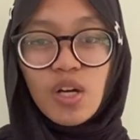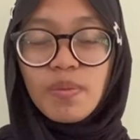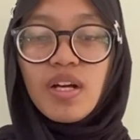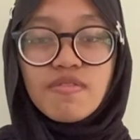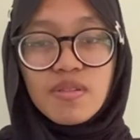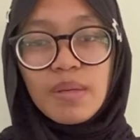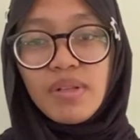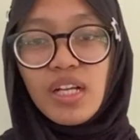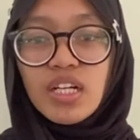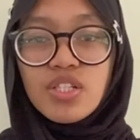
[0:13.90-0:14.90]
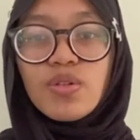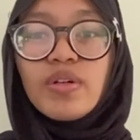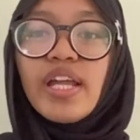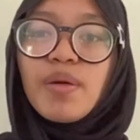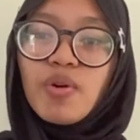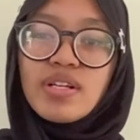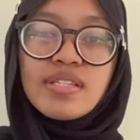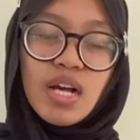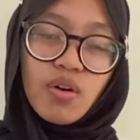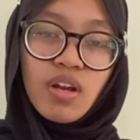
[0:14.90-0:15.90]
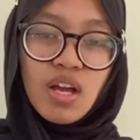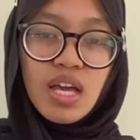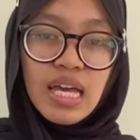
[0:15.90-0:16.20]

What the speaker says: become similar to a neighboring sound.